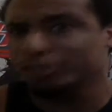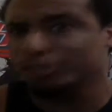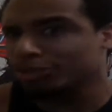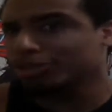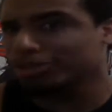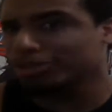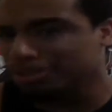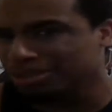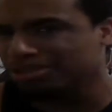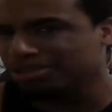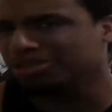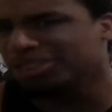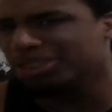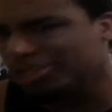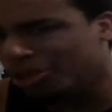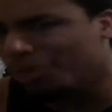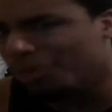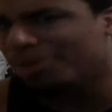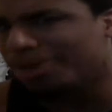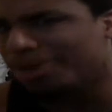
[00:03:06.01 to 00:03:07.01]
What's
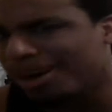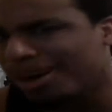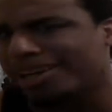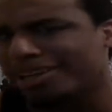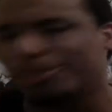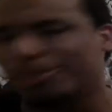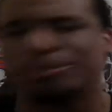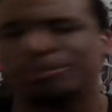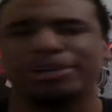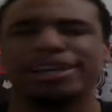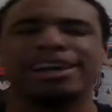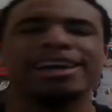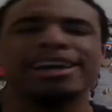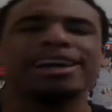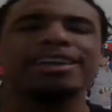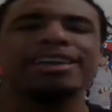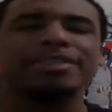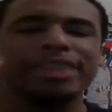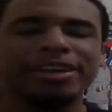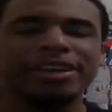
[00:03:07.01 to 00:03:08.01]
going on here? But
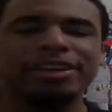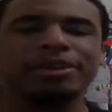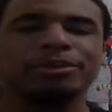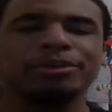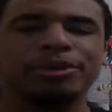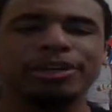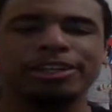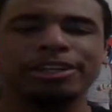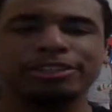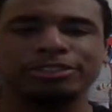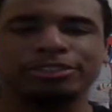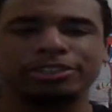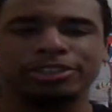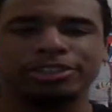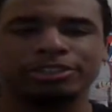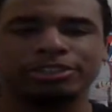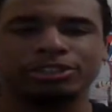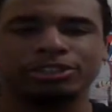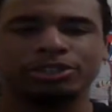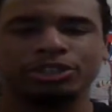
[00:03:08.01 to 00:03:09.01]
they end up getting
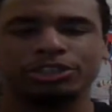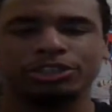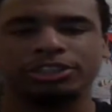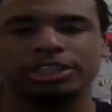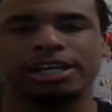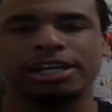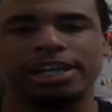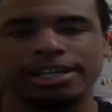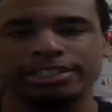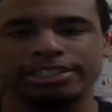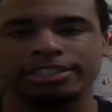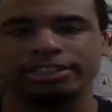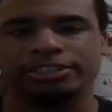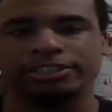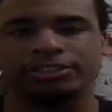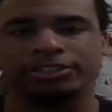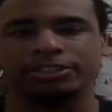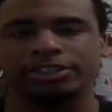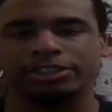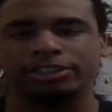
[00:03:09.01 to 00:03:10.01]
into their disguises,
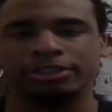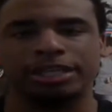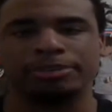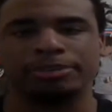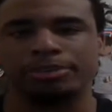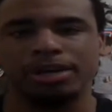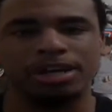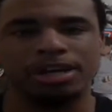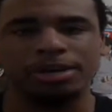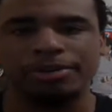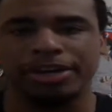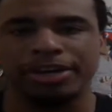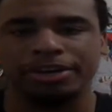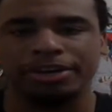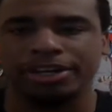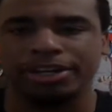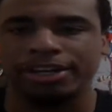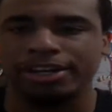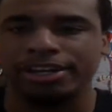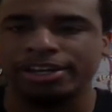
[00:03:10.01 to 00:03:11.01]
and they're in this like pub
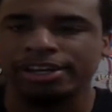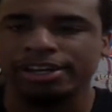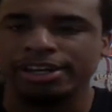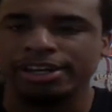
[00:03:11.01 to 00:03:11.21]
area.